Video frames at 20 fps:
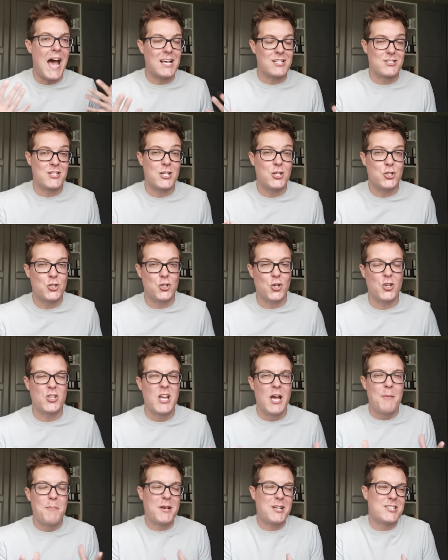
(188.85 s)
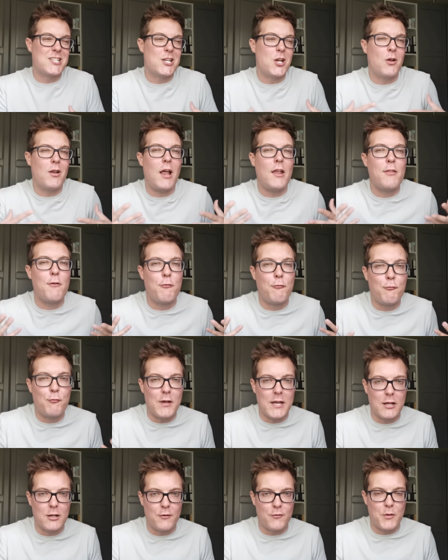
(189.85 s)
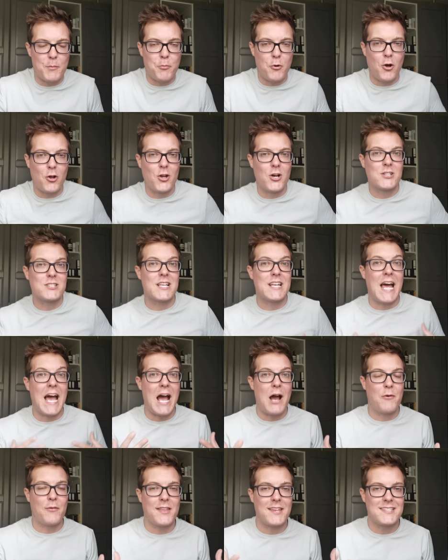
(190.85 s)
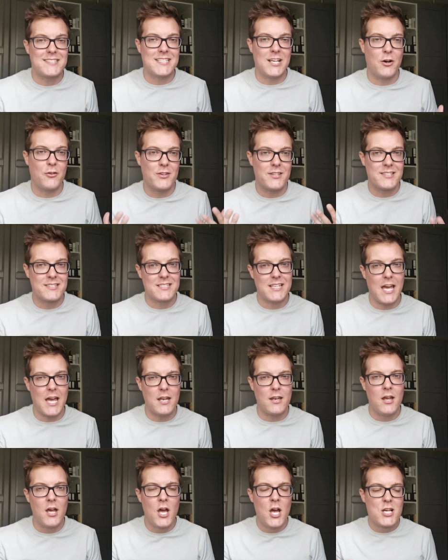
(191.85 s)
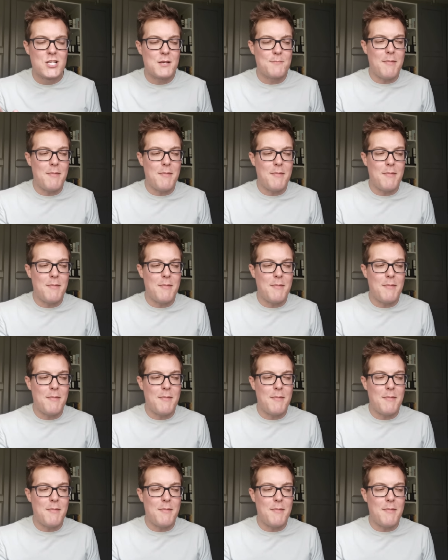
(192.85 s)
as they should because they don't like the feel of the product and how they sit on the skin.